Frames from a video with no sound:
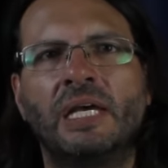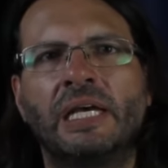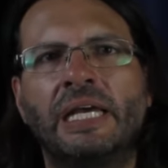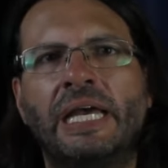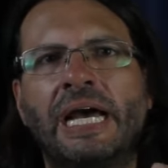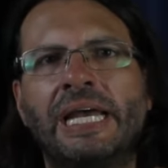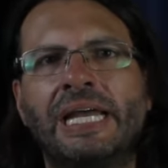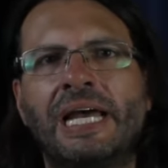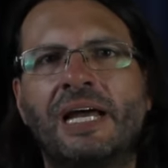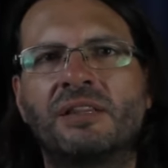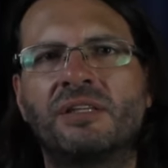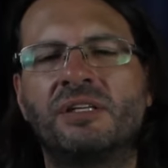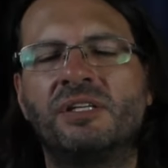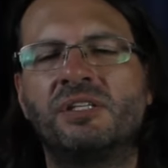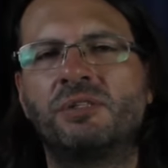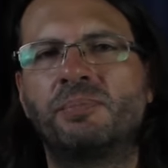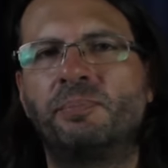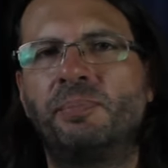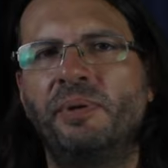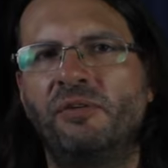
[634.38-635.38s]

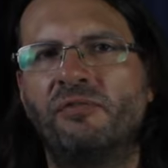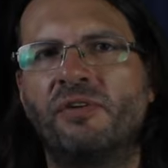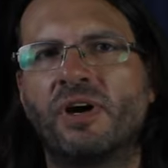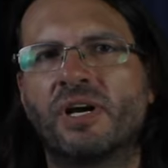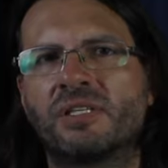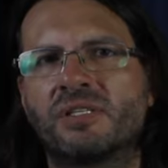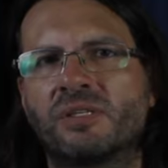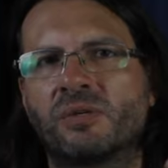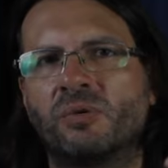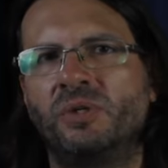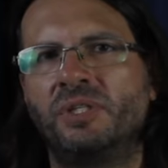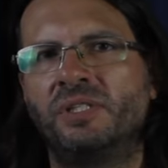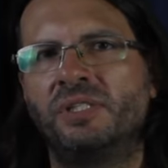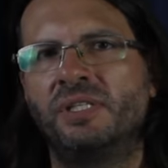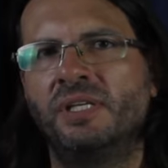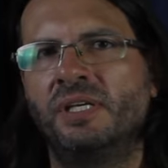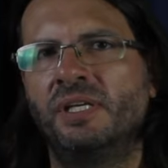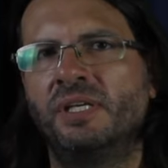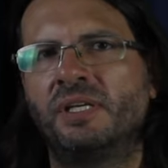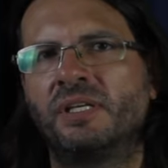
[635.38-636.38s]
Gayatri Spivak's
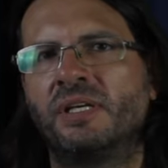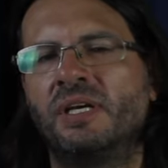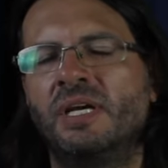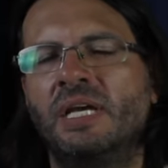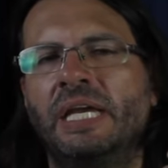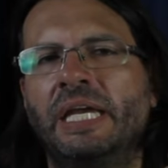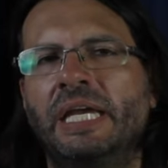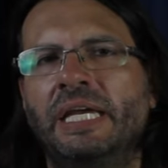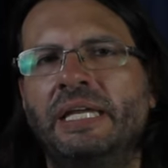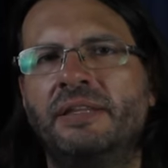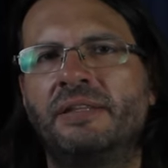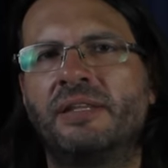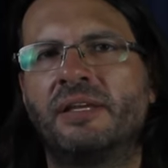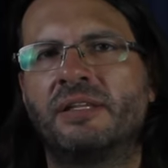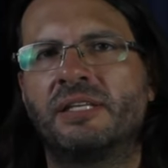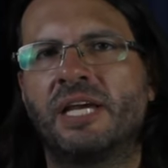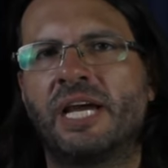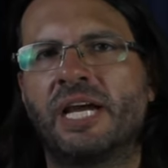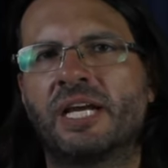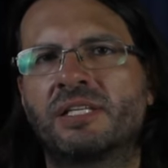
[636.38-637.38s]
critique in the
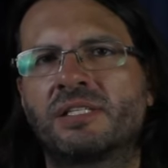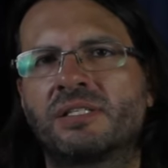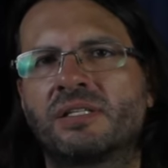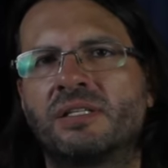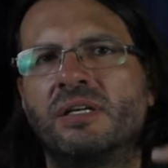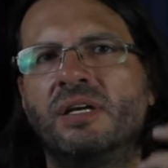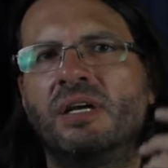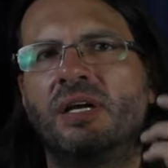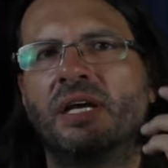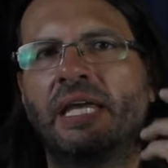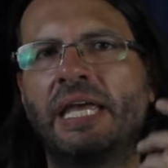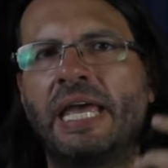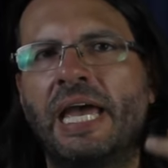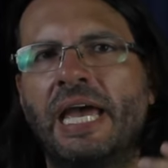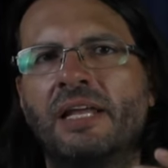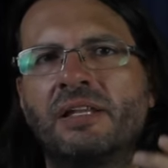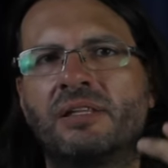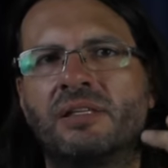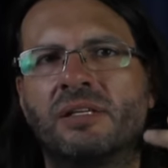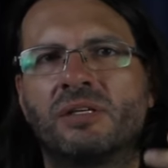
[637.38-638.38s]
text,
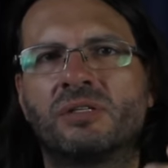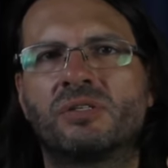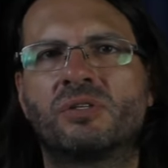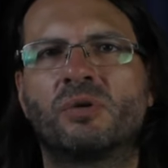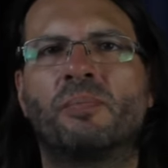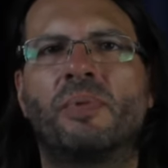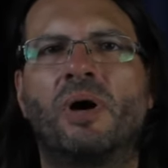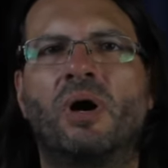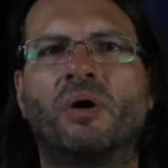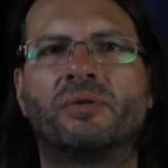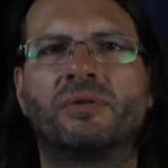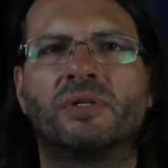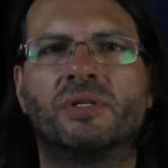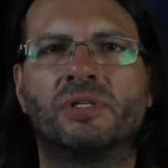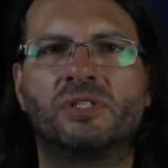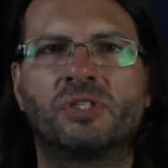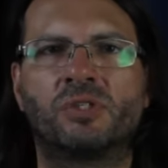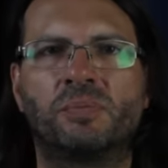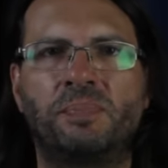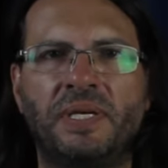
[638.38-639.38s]
Can the
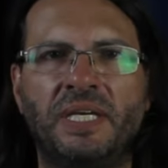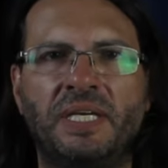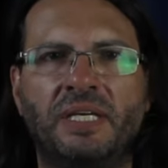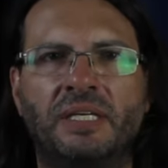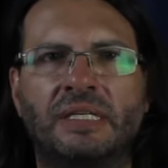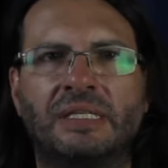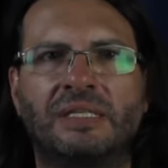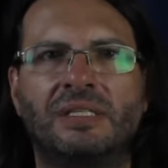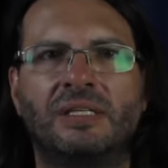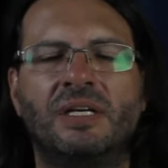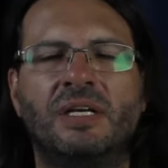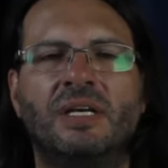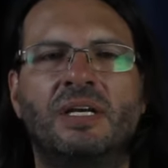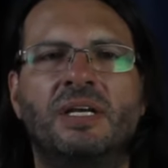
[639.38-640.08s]
Subaltern Speak?,